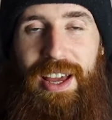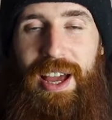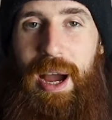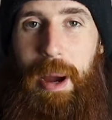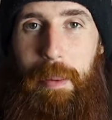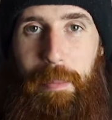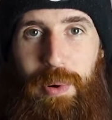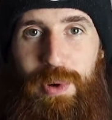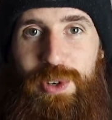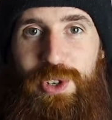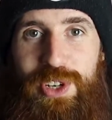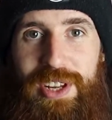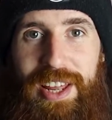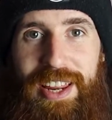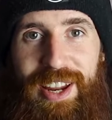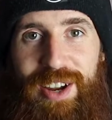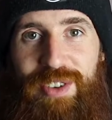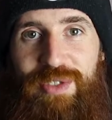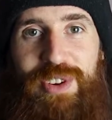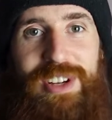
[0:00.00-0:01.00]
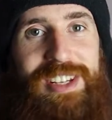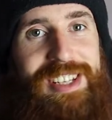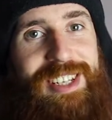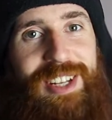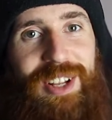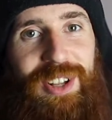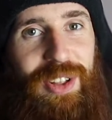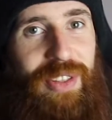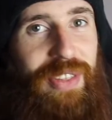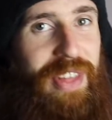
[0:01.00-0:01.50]
approaching 900,
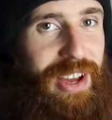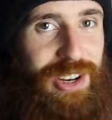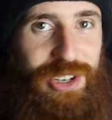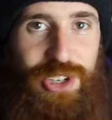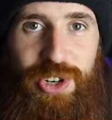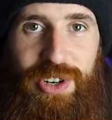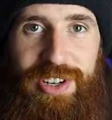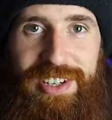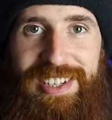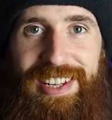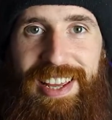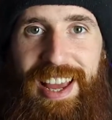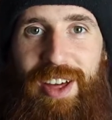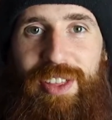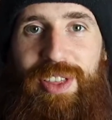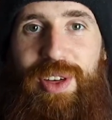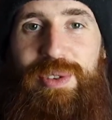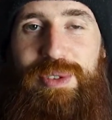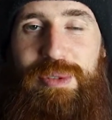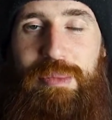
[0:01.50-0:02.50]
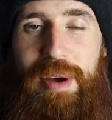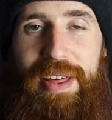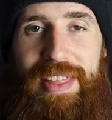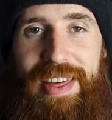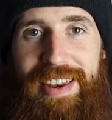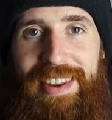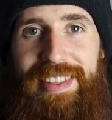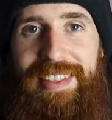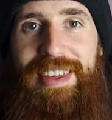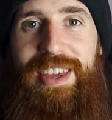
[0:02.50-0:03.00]
still on that, shooting to get 1,000 by the
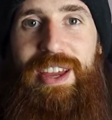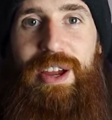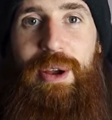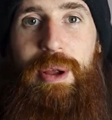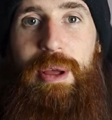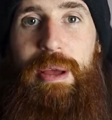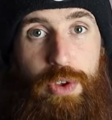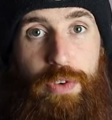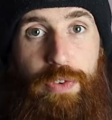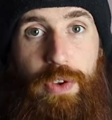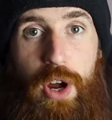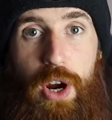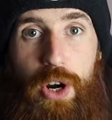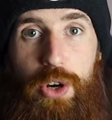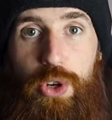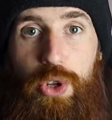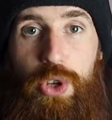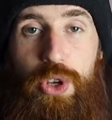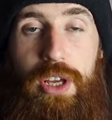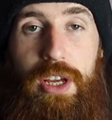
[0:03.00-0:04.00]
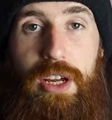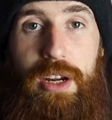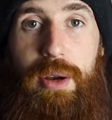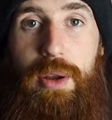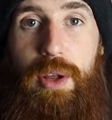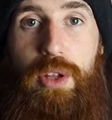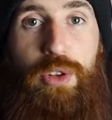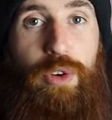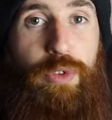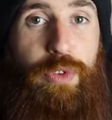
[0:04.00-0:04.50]
end of the year. So if you are new here,
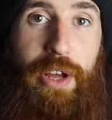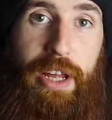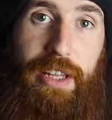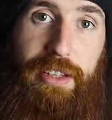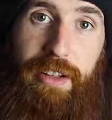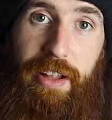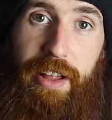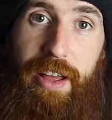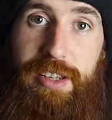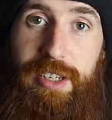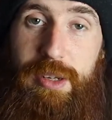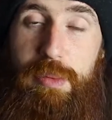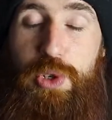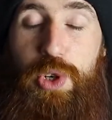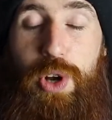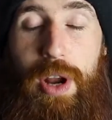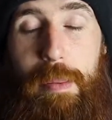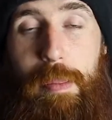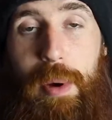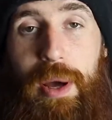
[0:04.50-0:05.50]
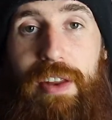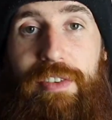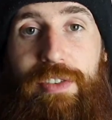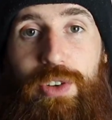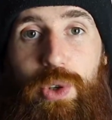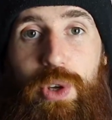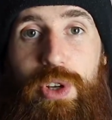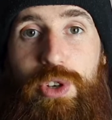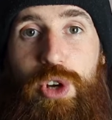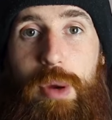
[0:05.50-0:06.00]
don't forget to click that subscribe button if you
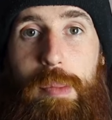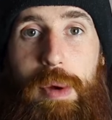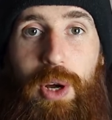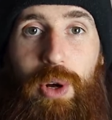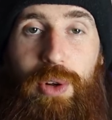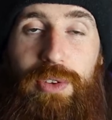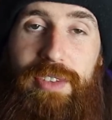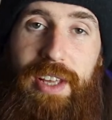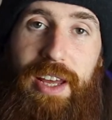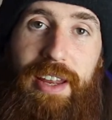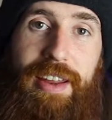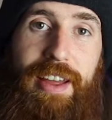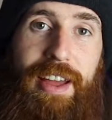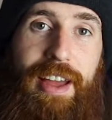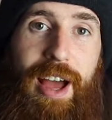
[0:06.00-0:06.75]
do enjoy my content.